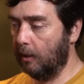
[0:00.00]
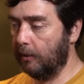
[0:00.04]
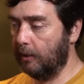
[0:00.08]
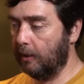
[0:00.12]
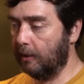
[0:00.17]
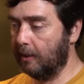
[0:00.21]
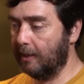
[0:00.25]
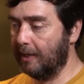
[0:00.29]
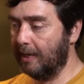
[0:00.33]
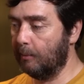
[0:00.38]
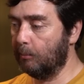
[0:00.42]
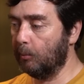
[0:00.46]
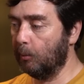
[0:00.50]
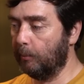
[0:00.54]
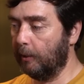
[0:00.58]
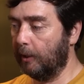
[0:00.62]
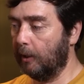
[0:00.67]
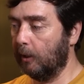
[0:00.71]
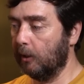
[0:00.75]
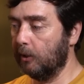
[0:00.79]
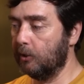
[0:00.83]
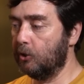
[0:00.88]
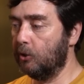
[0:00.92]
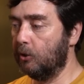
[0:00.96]
enable
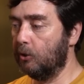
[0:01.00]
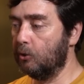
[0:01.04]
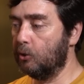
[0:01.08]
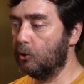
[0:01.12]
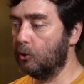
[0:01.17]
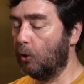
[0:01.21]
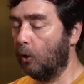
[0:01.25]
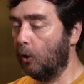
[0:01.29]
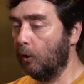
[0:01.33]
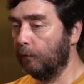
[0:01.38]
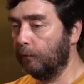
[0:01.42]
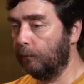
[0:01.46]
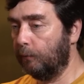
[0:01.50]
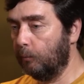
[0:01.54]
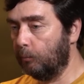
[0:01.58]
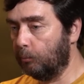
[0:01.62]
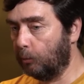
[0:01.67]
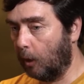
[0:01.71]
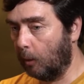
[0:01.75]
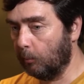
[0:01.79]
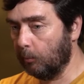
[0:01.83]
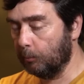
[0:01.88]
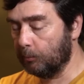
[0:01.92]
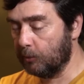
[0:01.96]
biology to solve
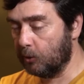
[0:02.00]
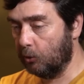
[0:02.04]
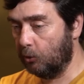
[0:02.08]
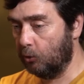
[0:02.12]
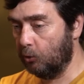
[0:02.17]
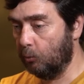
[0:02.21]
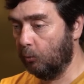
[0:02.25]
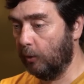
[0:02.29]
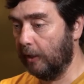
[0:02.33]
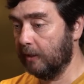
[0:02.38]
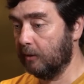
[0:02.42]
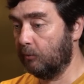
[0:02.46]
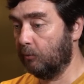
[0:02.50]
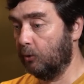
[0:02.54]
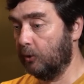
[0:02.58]
problems in new ways.